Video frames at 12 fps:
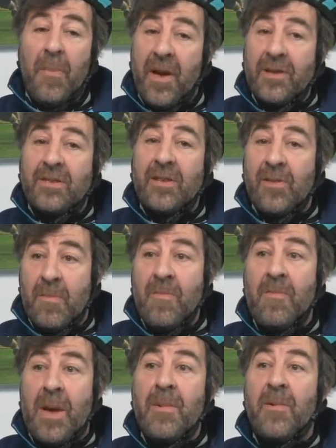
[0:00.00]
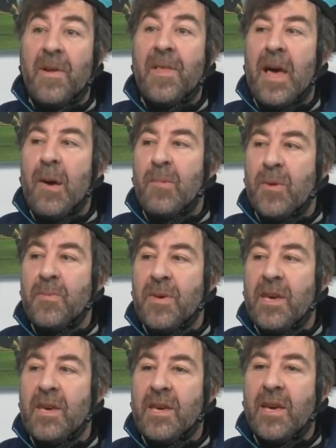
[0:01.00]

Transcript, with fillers: But maybe one of them will be